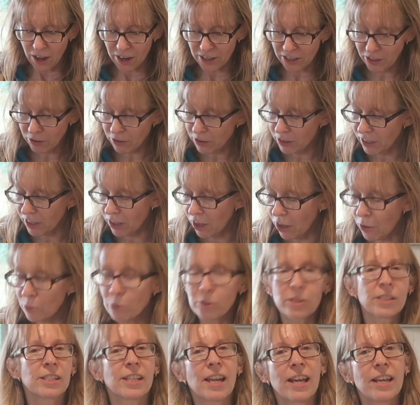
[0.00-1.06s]
I don't think I
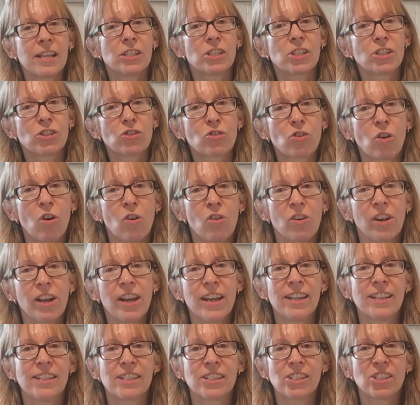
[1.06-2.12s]
would say it's
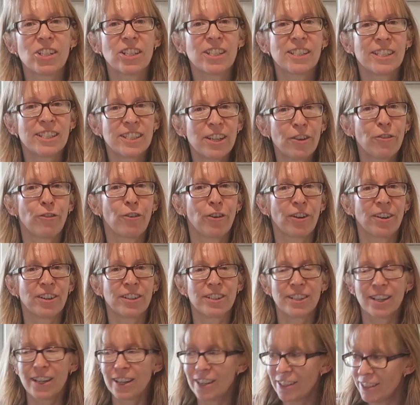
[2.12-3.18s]
stronger, it's just
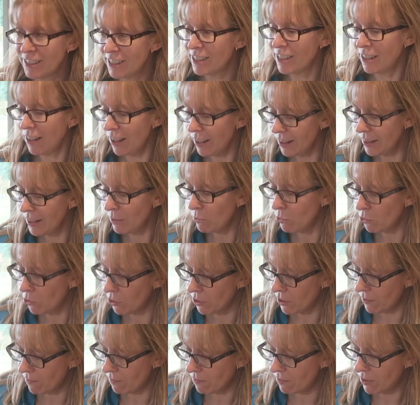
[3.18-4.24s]
different. It is a slightly
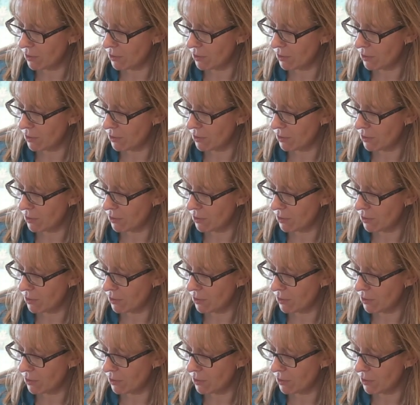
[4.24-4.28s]
more